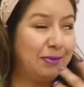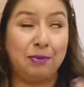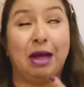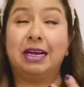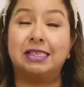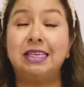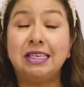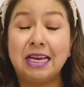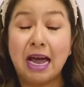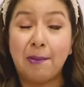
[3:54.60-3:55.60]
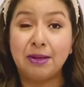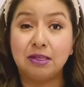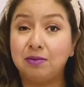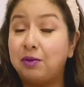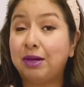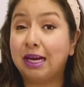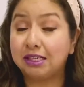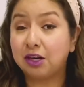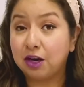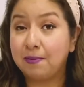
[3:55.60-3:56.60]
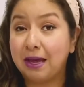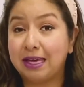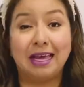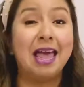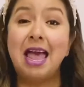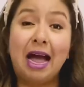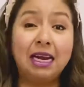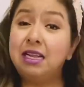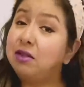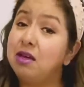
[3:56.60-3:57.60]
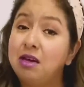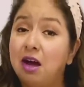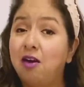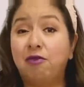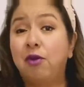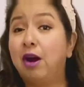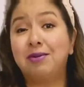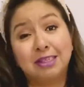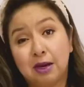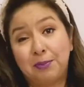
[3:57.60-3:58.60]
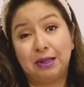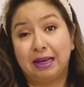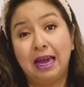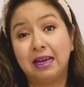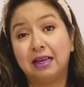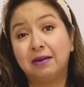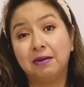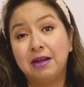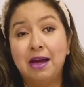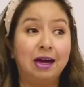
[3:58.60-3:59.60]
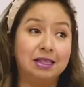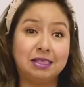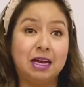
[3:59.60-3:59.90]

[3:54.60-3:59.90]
because it happened to me when I started baking. I didn't think of where I was gonna put the cake. I just got a